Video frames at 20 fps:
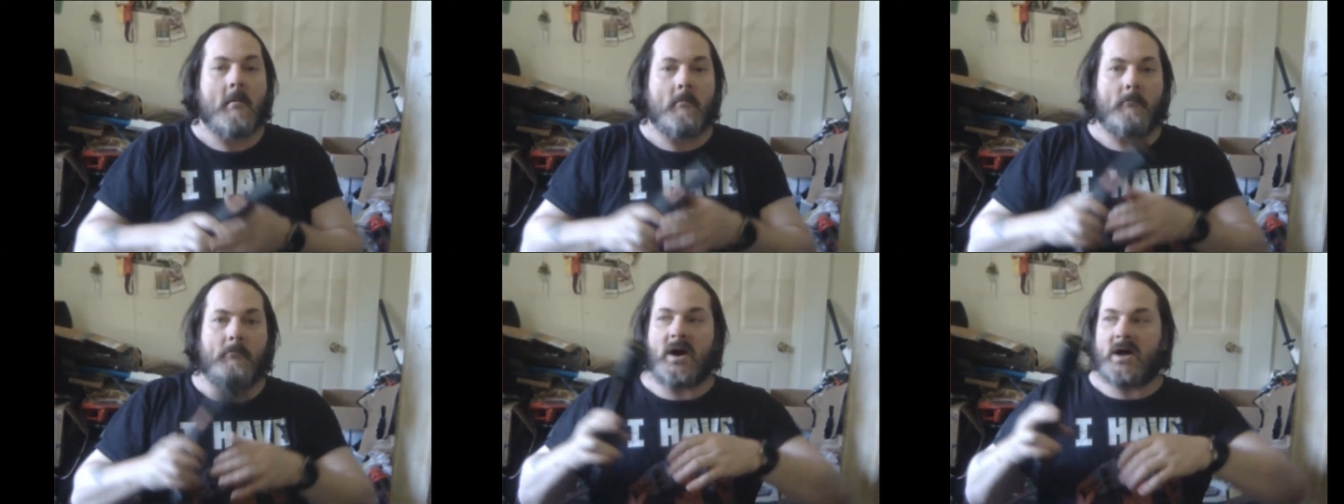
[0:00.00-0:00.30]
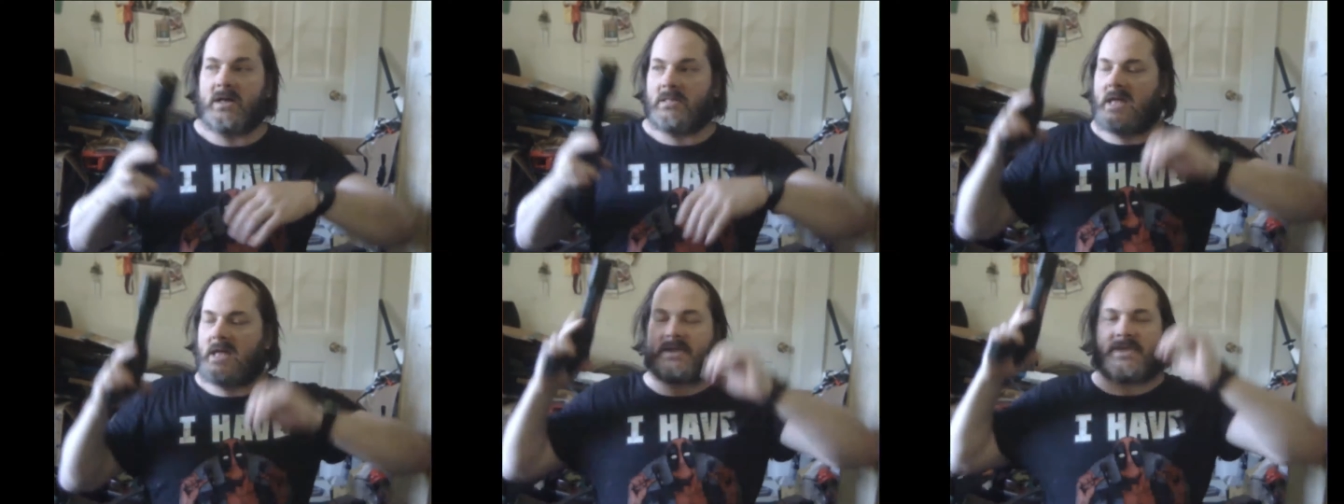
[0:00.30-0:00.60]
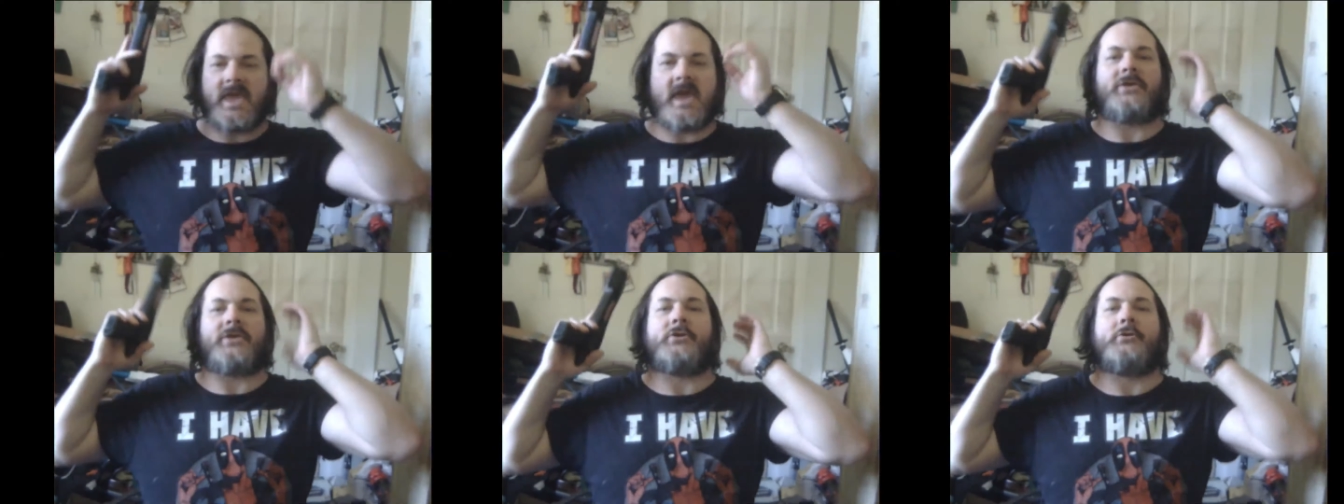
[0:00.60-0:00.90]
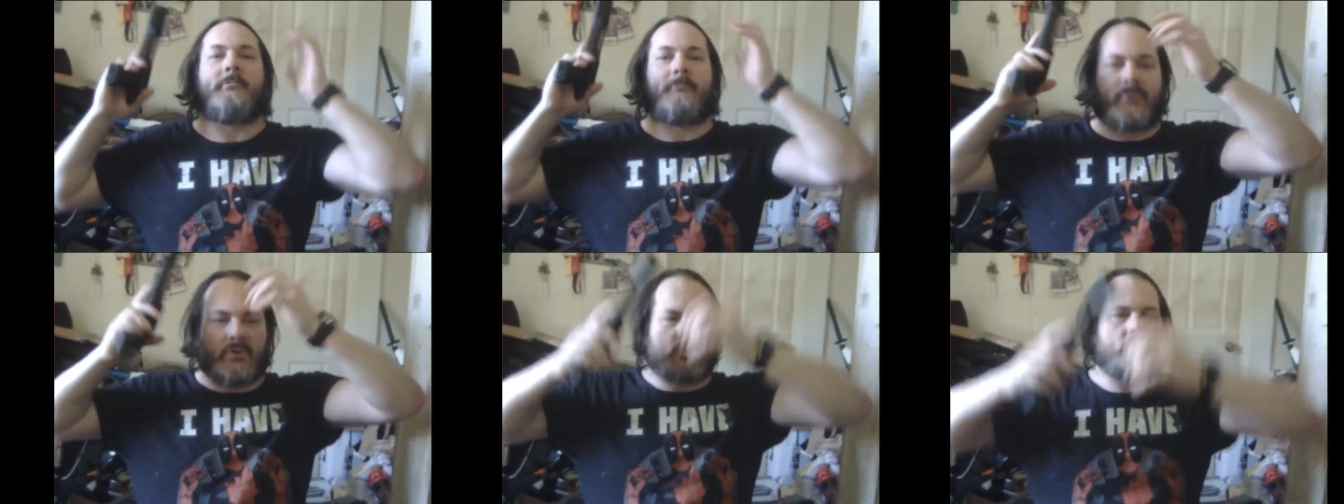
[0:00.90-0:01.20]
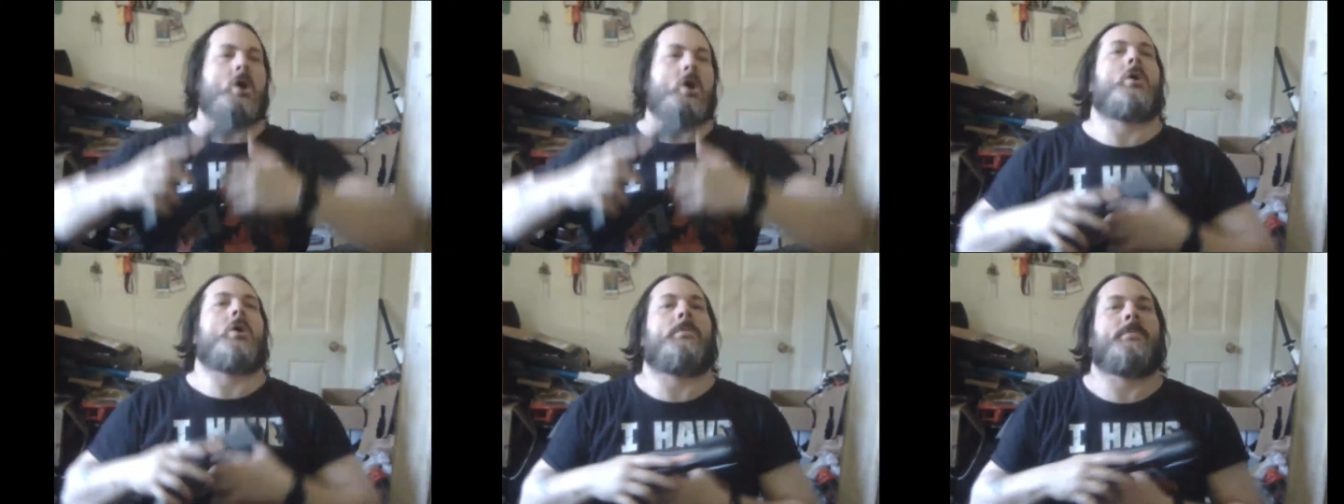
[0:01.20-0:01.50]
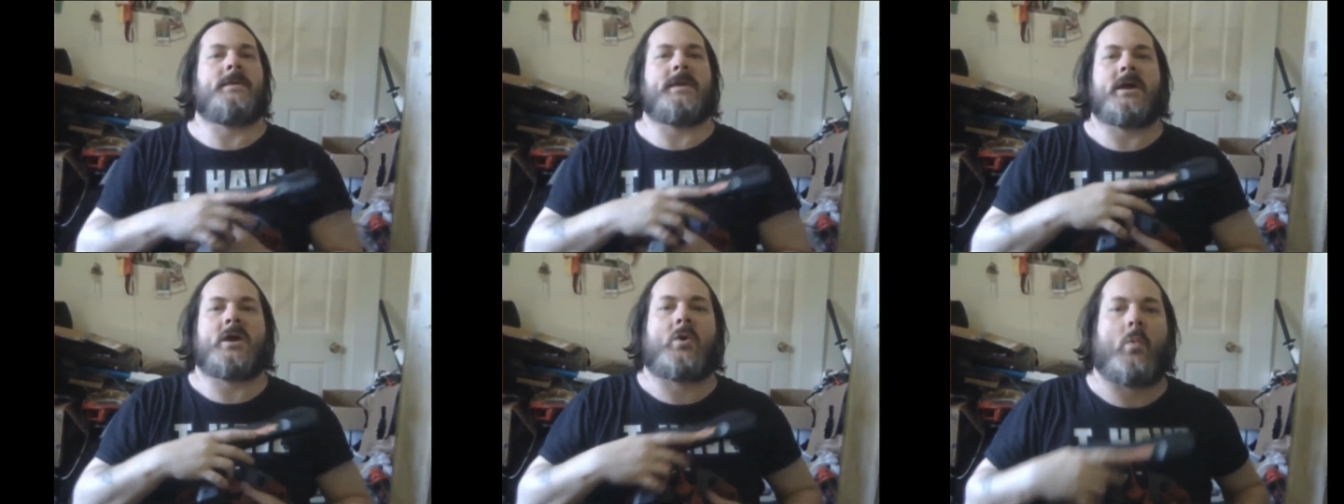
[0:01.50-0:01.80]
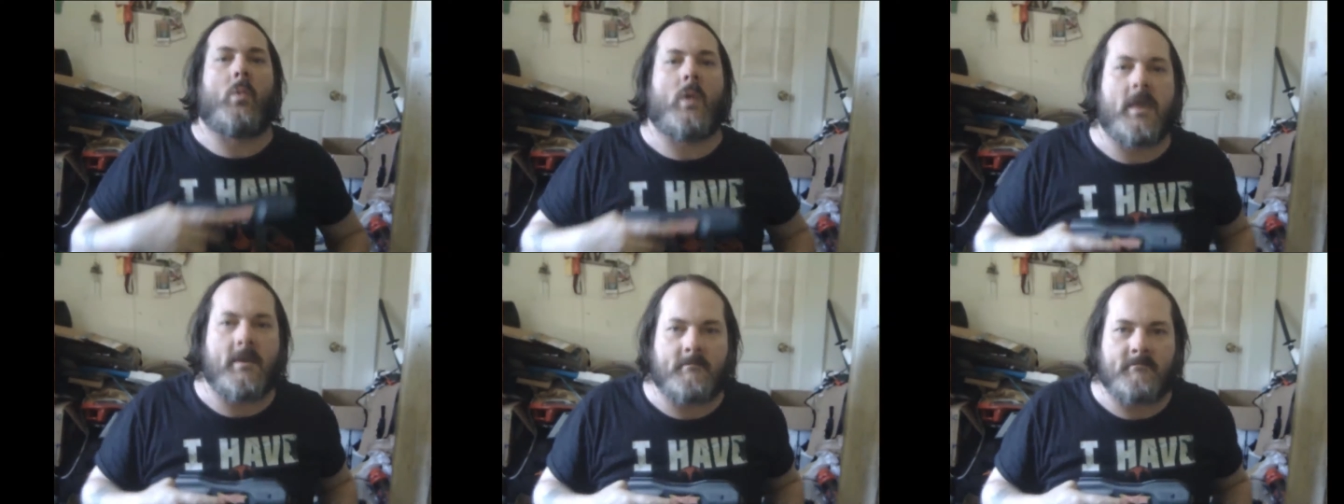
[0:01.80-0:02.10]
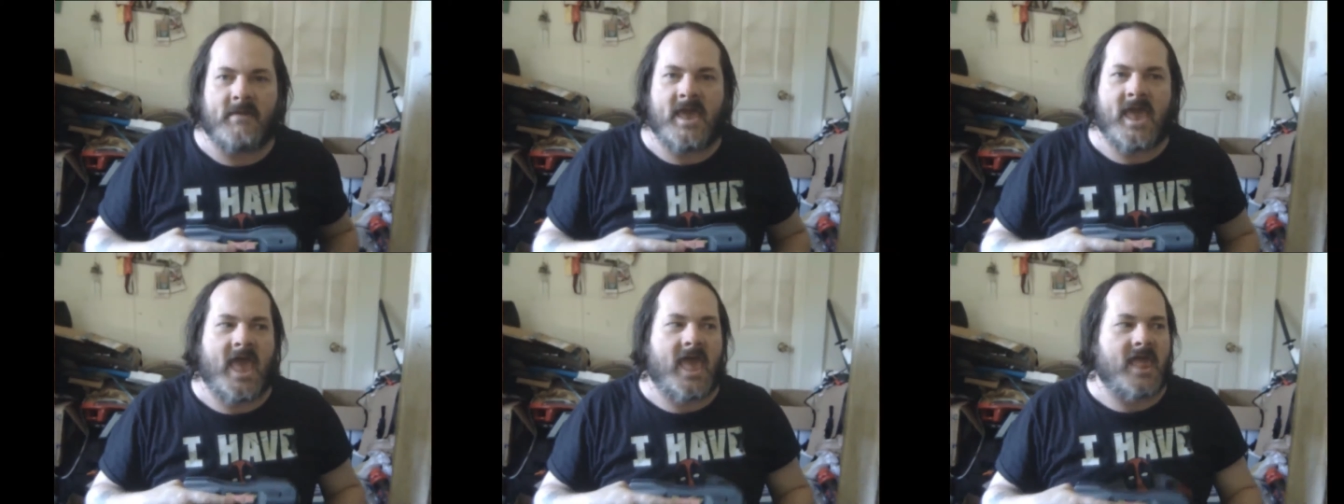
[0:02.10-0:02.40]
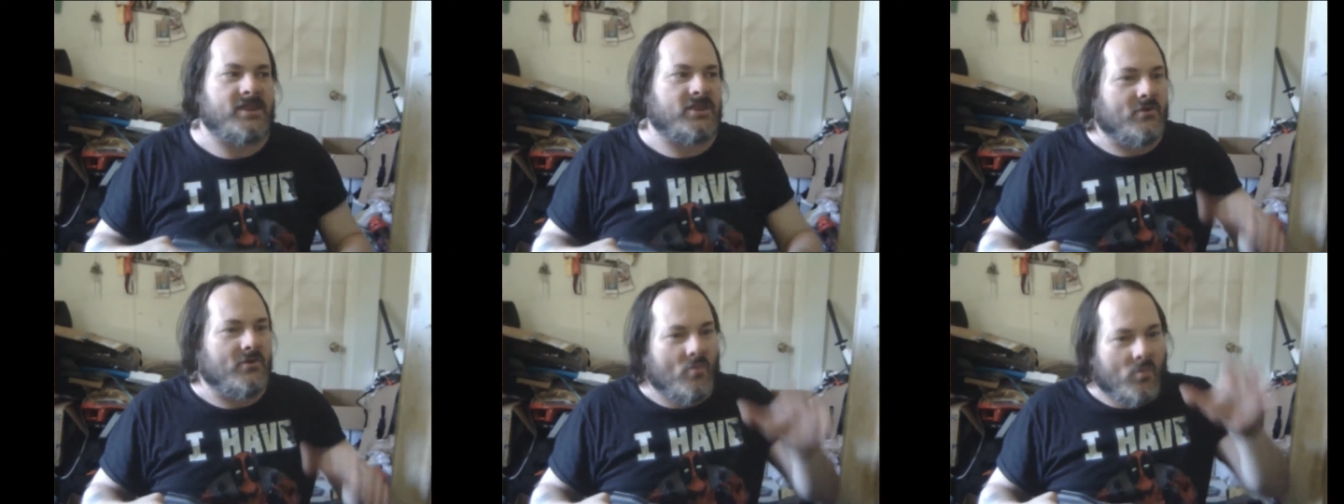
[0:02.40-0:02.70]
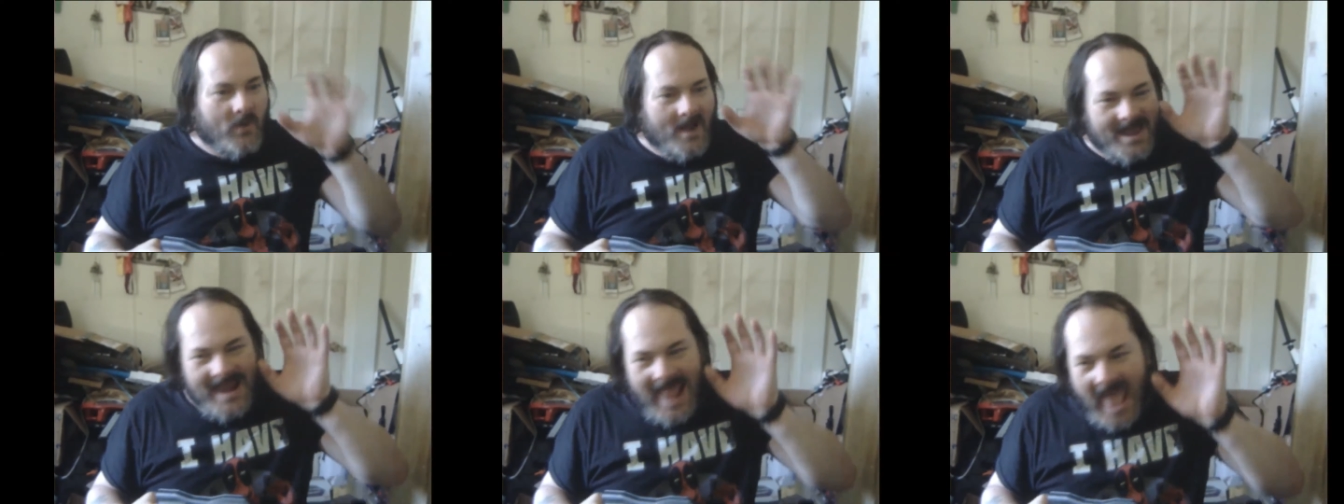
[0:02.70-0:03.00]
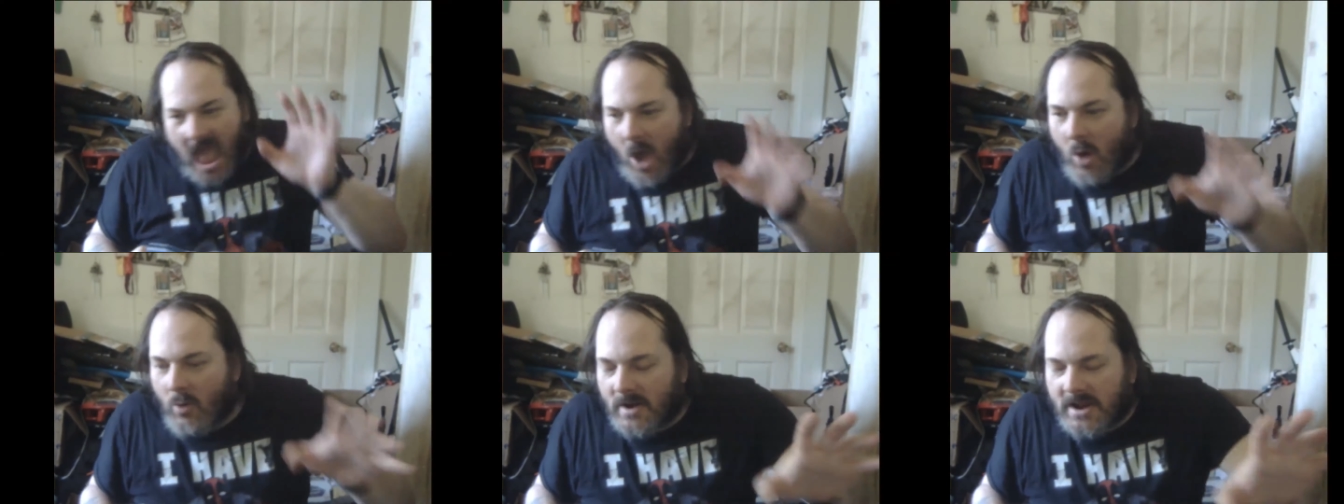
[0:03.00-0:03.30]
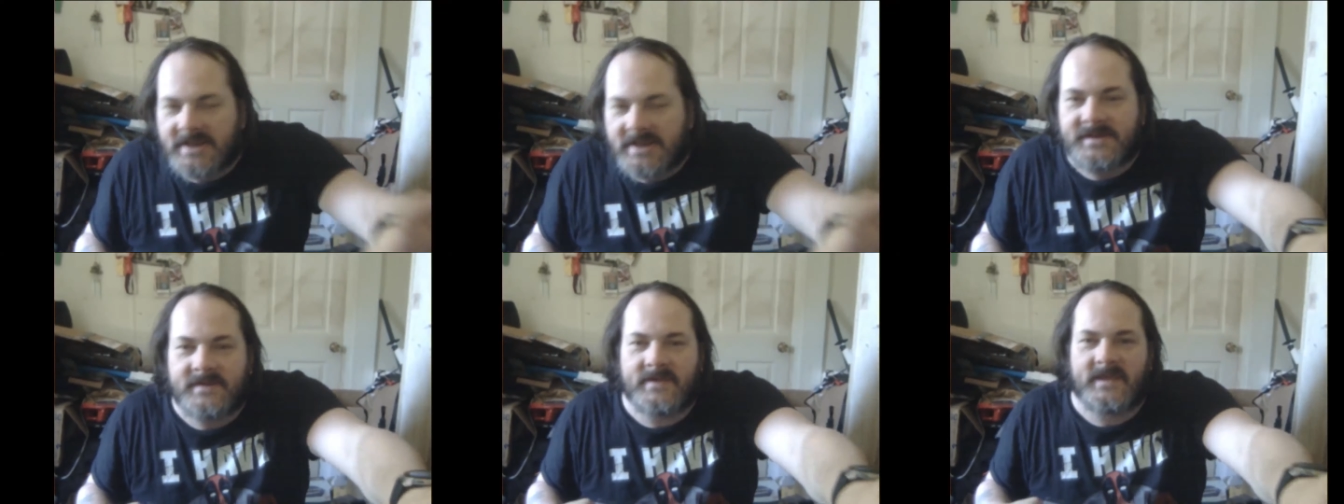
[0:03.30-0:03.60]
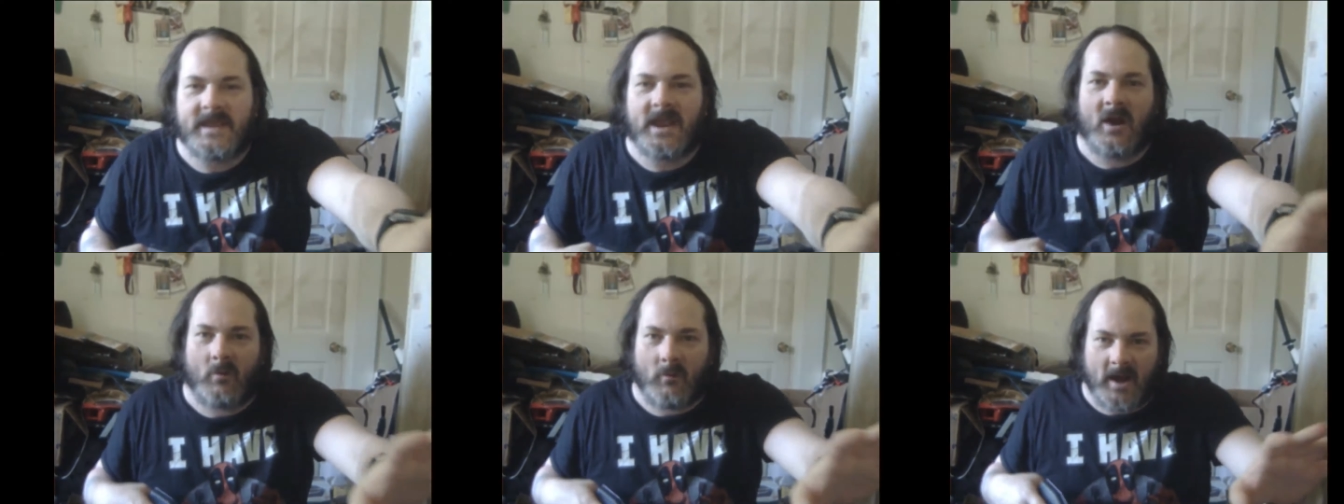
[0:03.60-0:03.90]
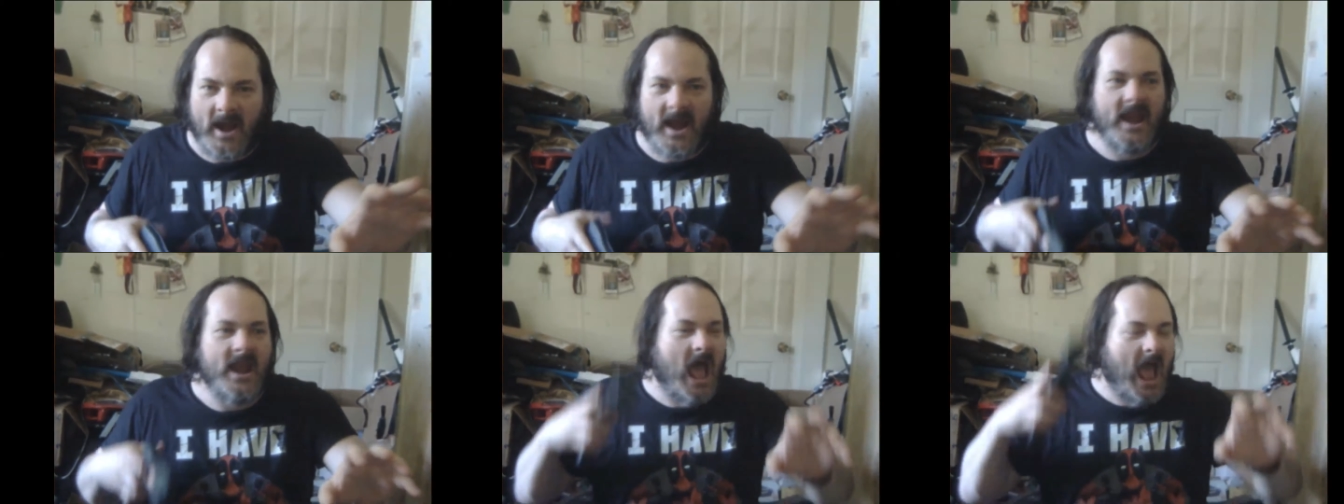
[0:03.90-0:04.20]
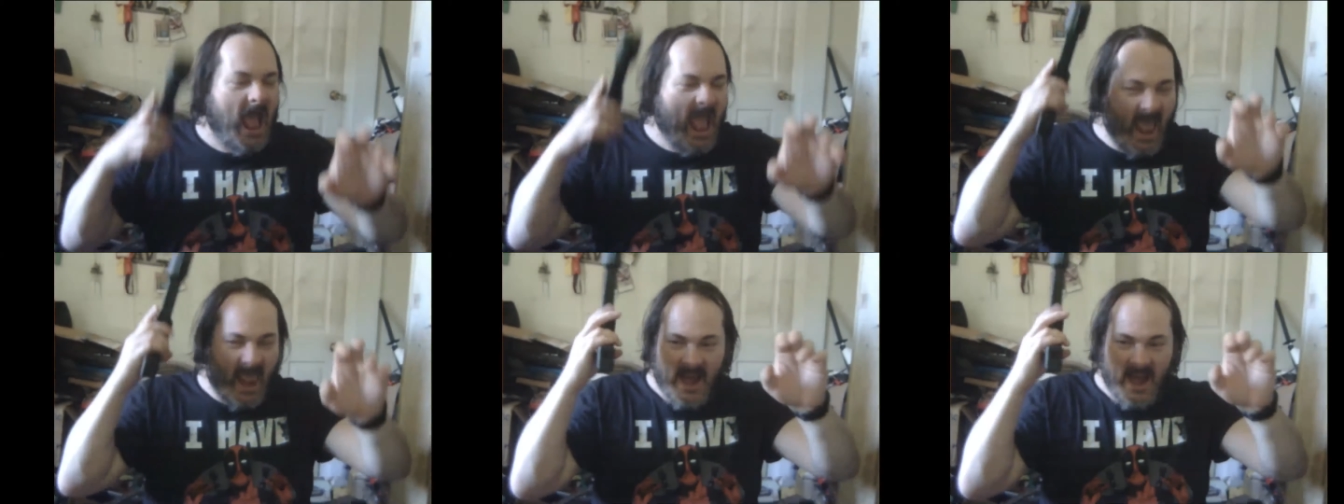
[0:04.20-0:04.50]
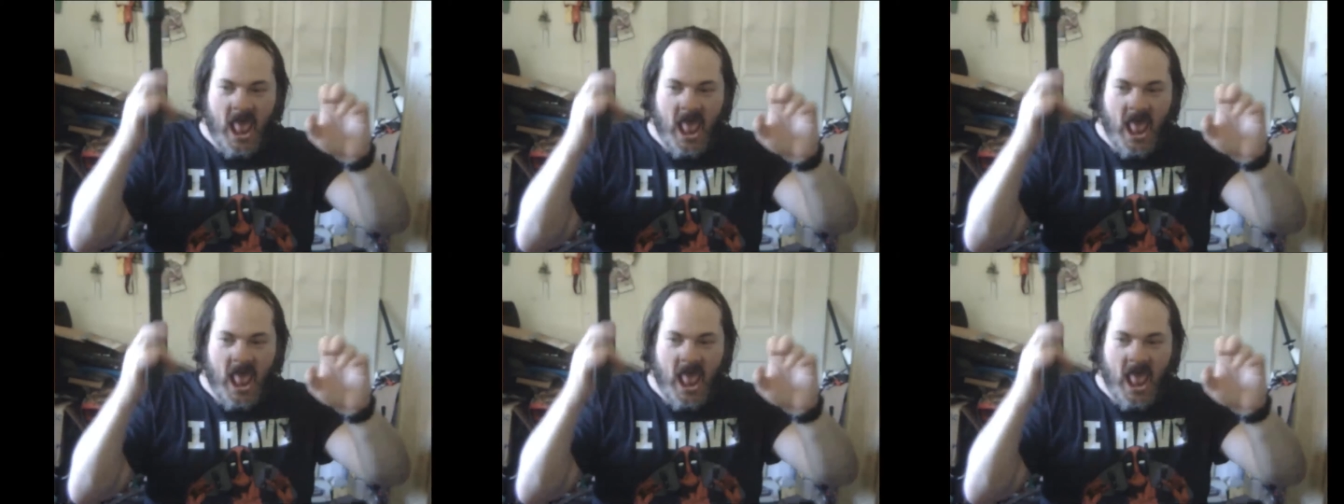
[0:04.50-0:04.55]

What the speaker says: but like, yeah, you put on the equipment and you went out into the arena and